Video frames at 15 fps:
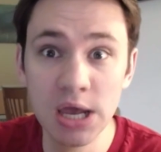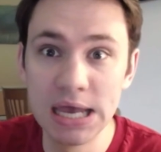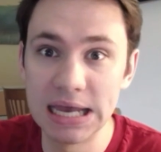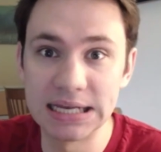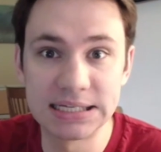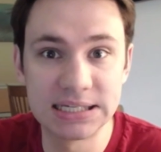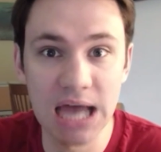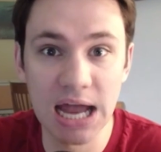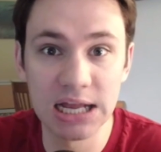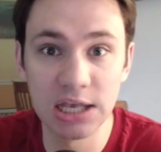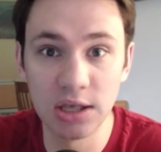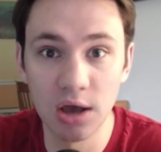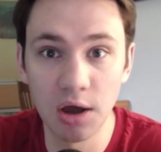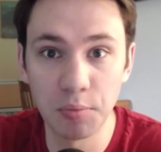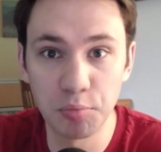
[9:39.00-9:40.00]
exciting
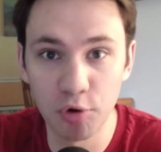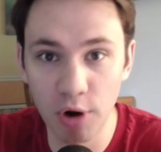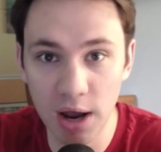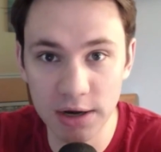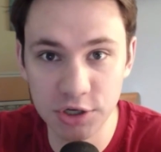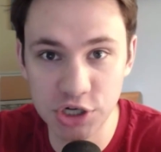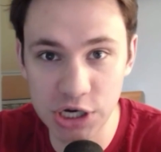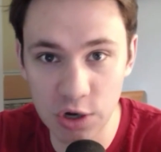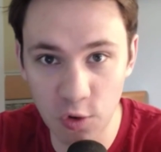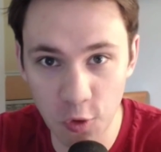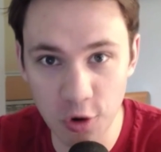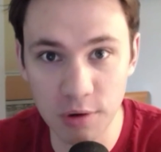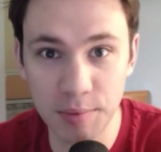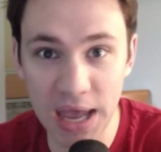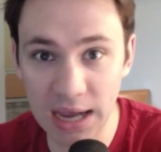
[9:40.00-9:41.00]
young prodigy
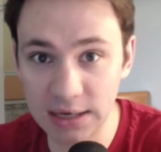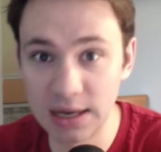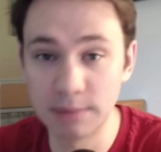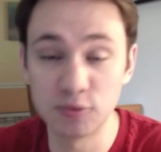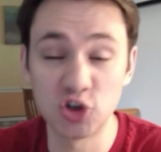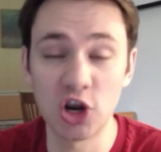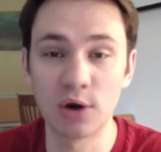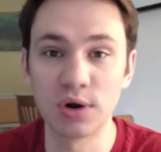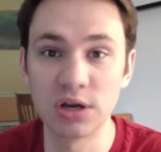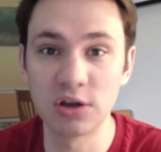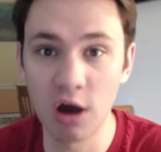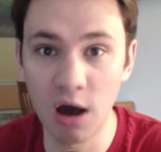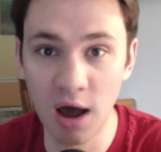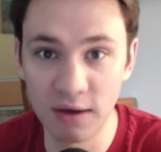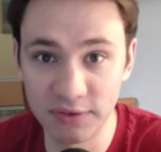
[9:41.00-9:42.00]
quarterback named Jared
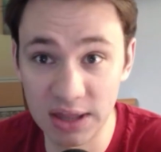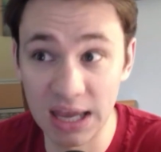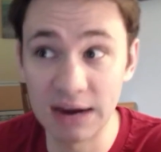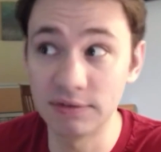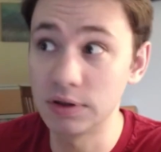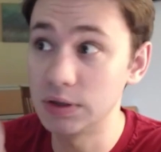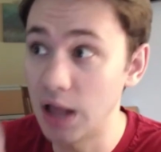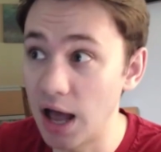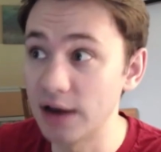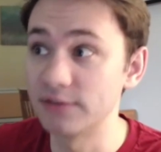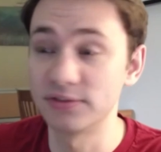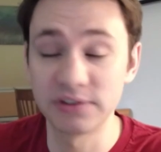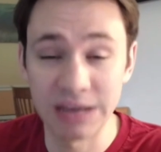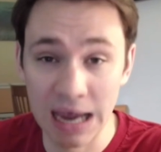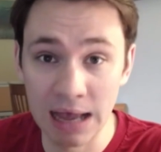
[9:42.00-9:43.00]
Goff, and they have a lot
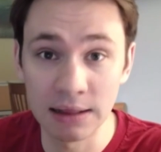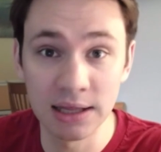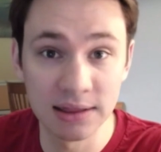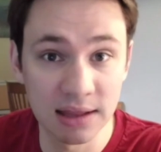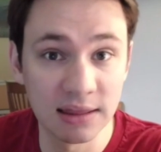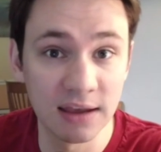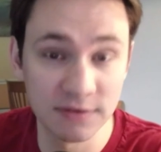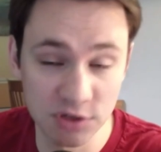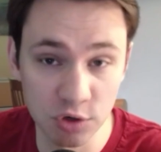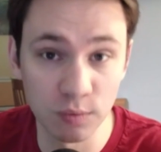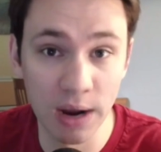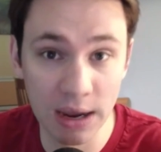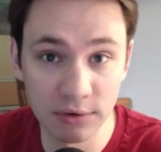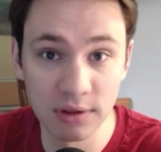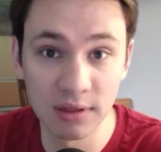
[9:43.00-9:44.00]
of talent that they've
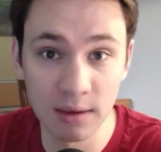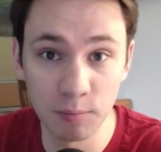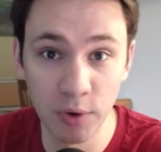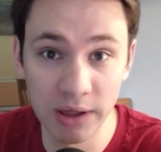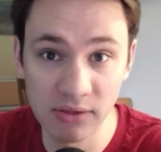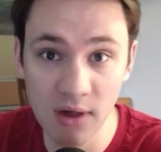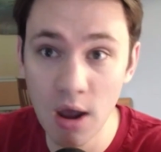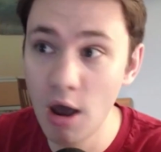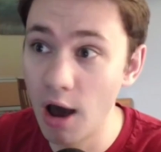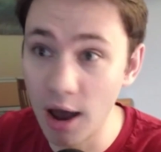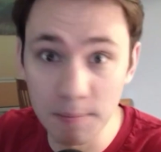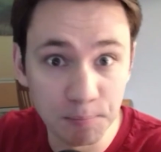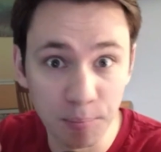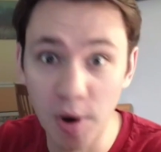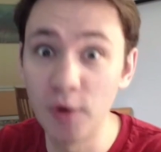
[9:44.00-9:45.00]
surrounded them with
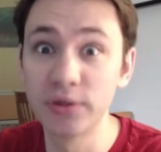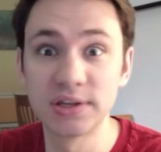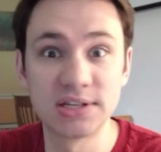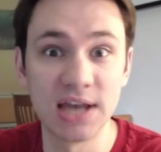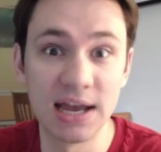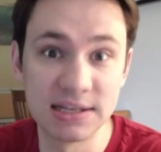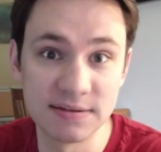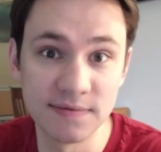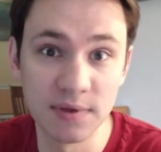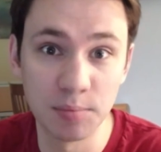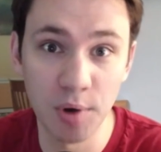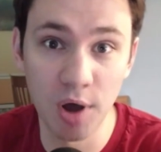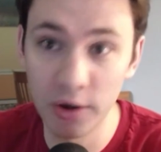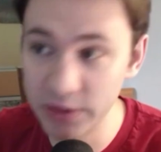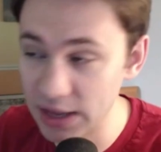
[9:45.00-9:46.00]
on both sides of the ball.